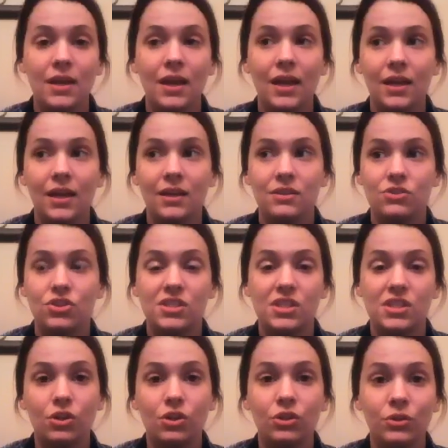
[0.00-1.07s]
and
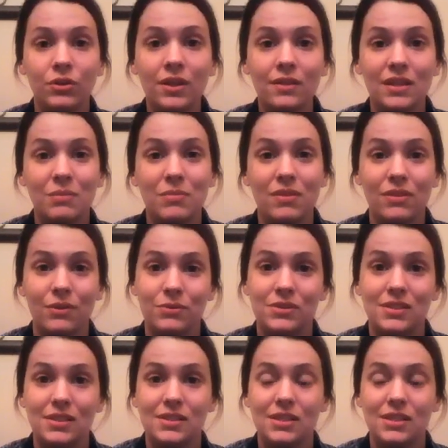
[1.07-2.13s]
just including them in those
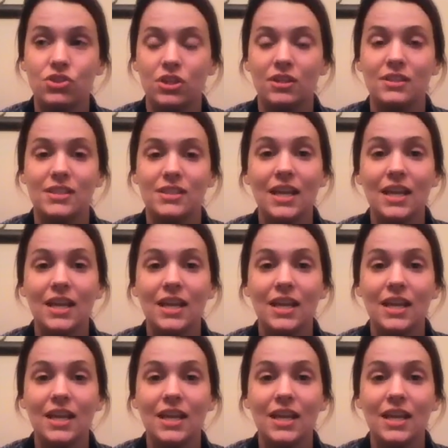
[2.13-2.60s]
decisions.